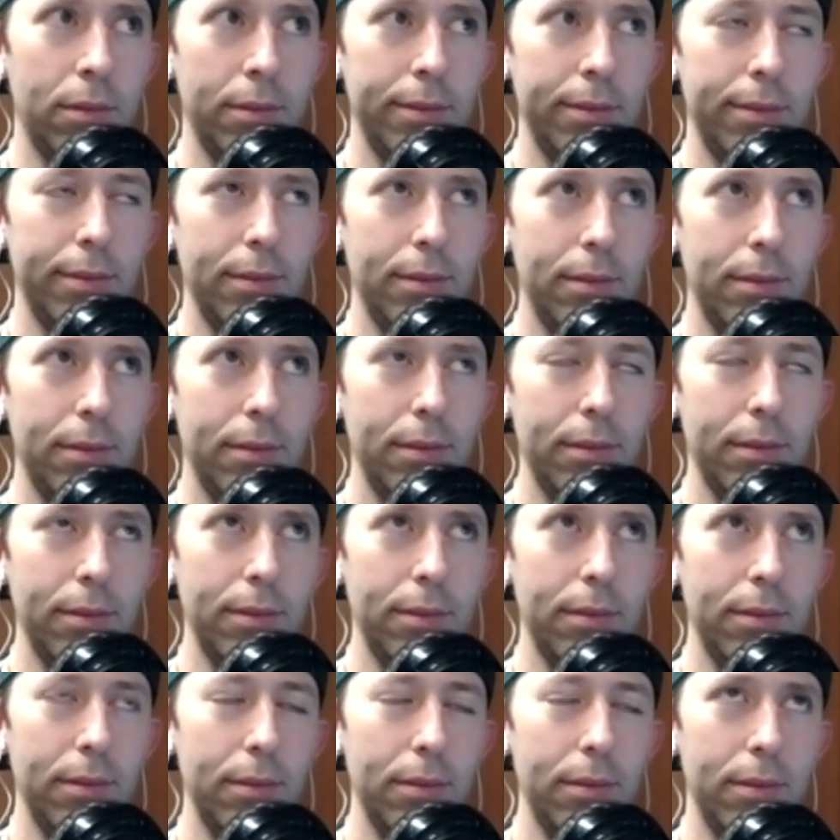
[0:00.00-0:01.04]

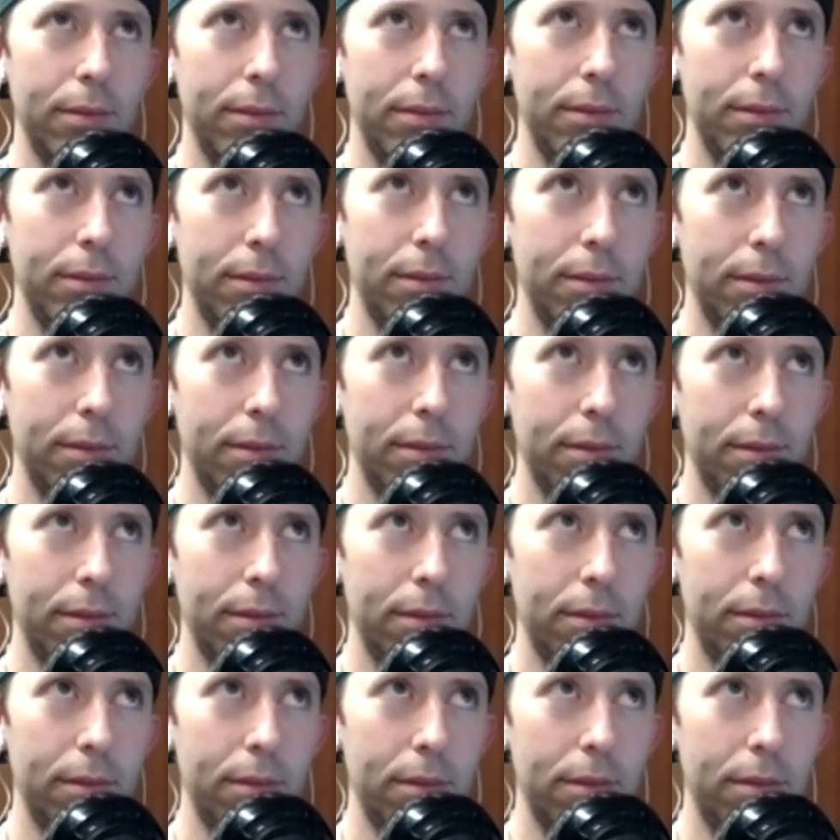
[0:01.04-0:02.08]

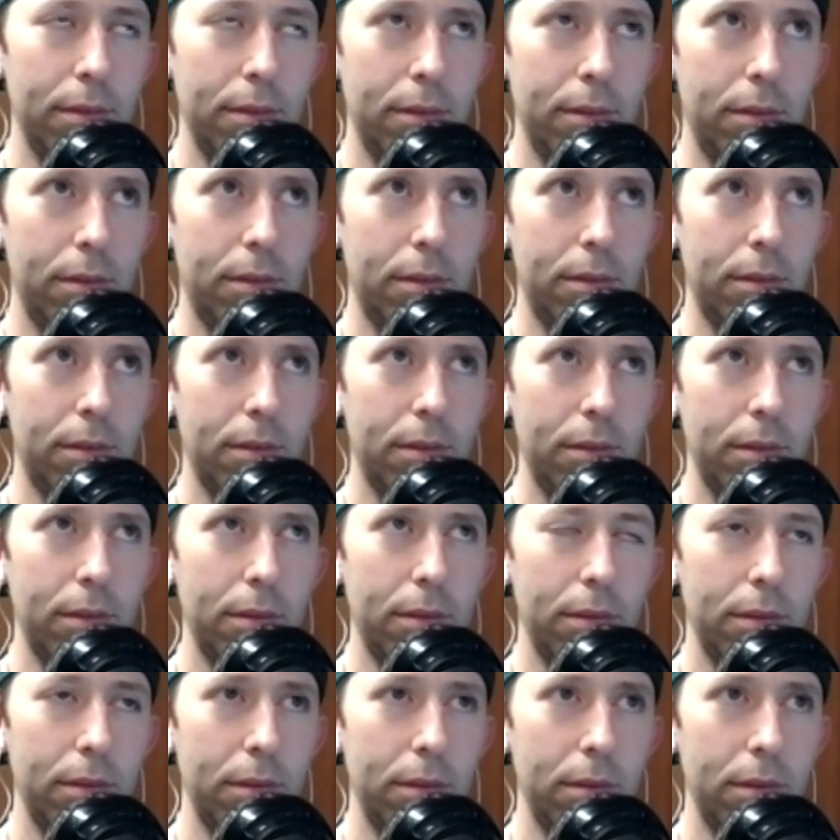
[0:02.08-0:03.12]

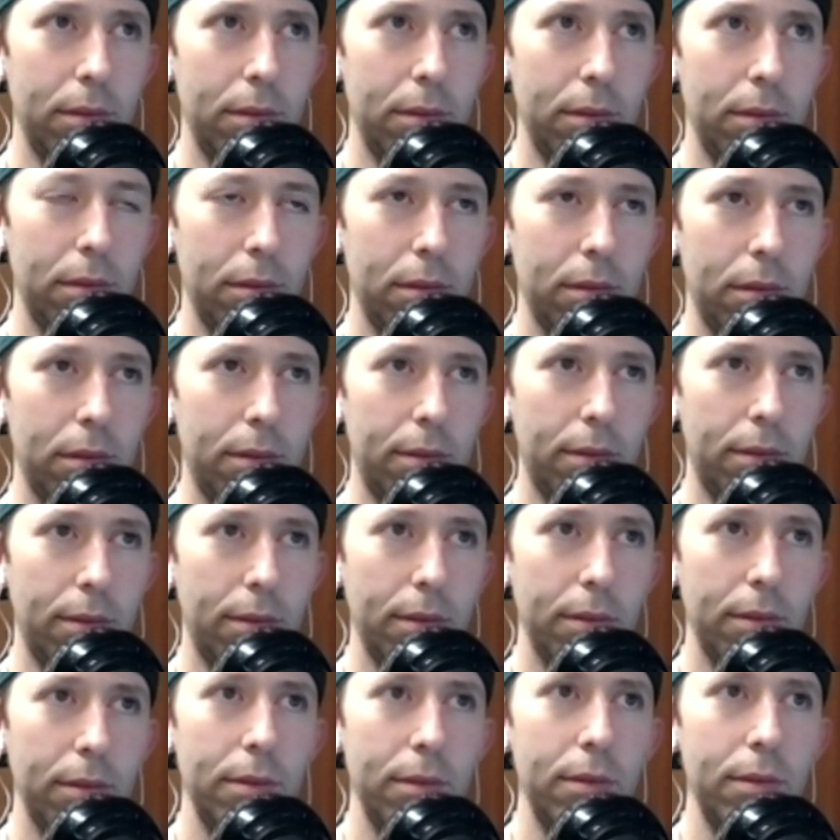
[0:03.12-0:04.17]

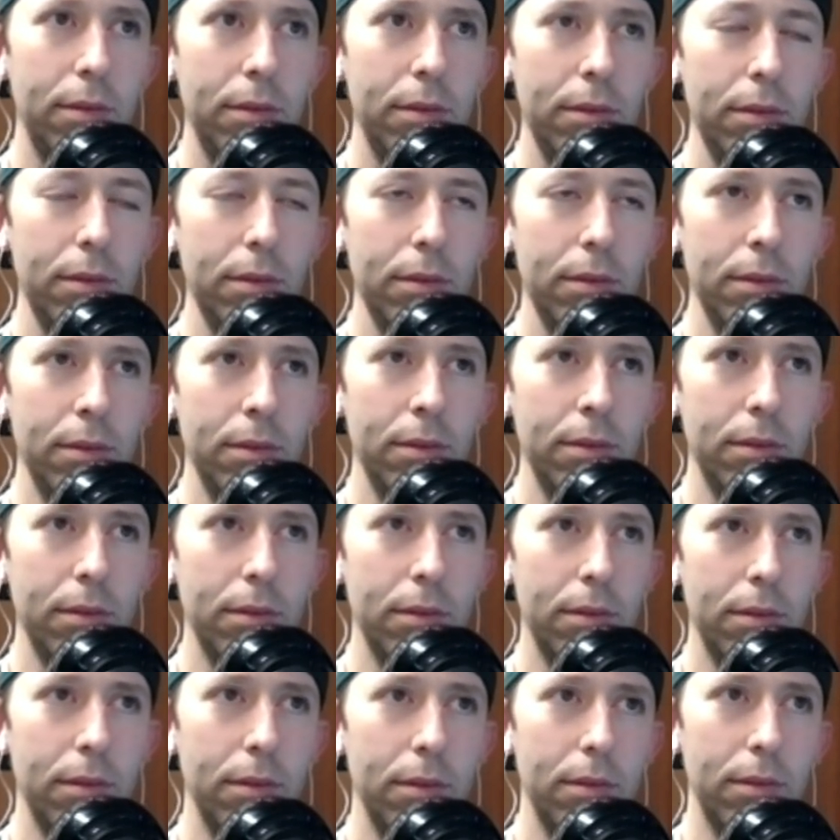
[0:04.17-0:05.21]

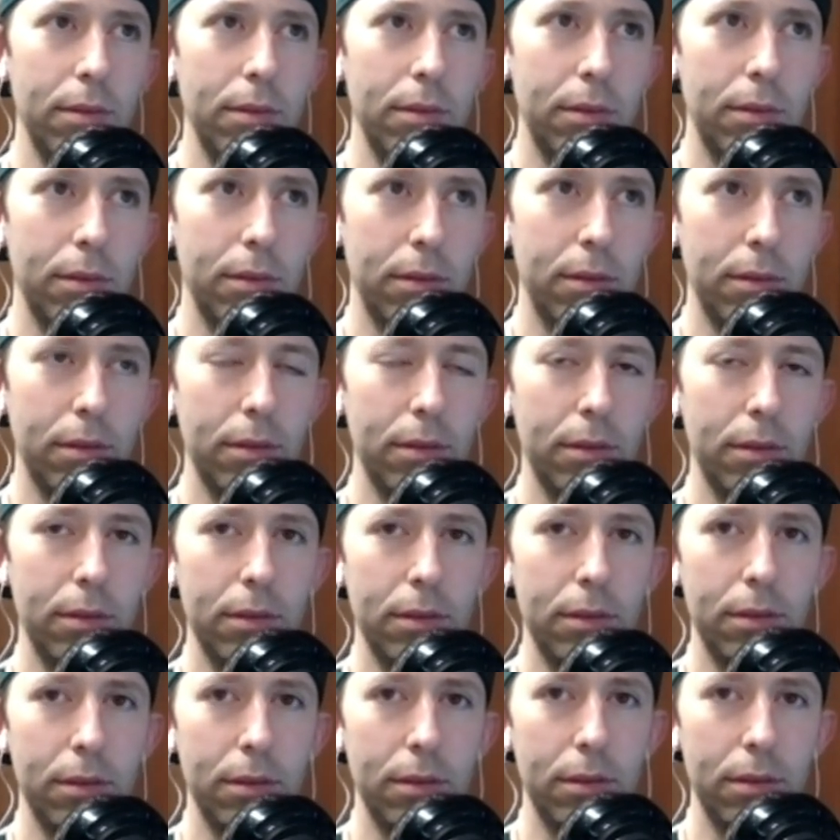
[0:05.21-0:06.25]

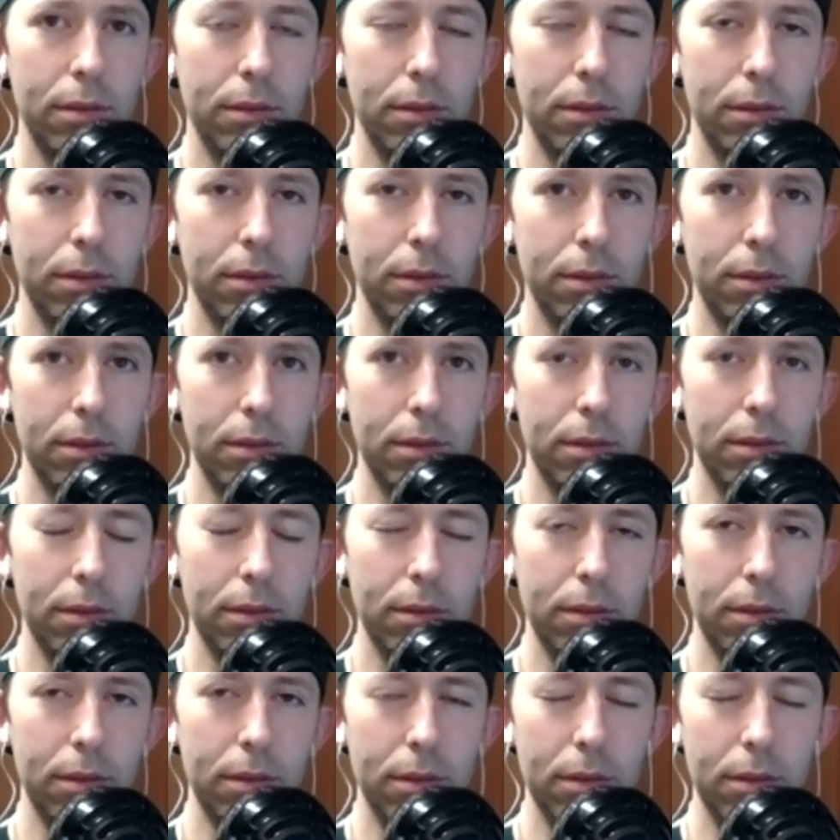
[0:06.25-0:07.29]

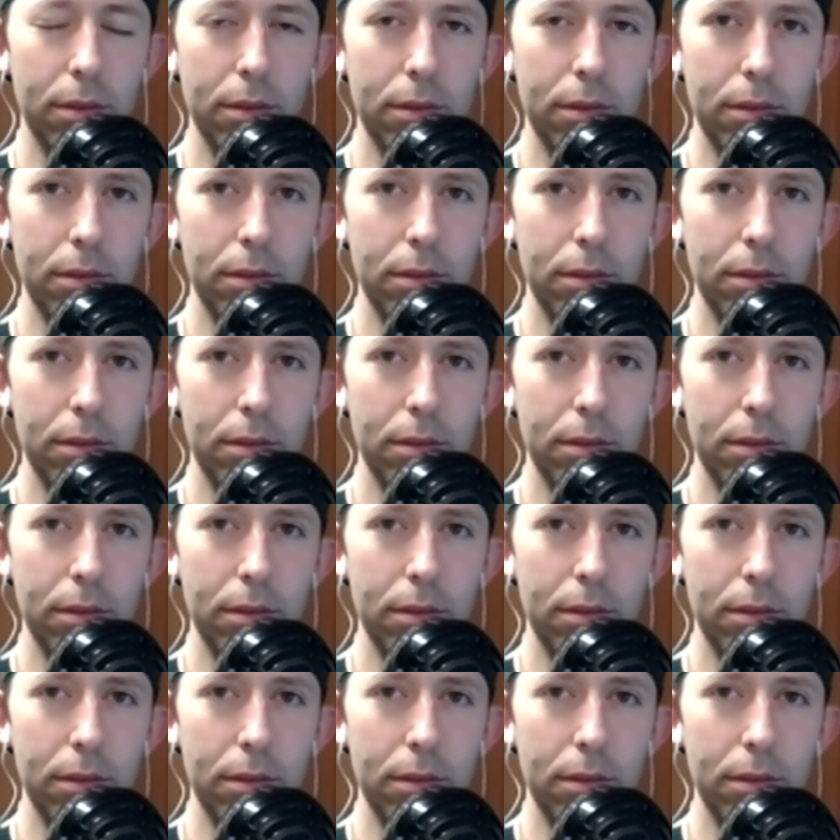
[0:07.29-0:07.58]
No words are spoken by the person on screen.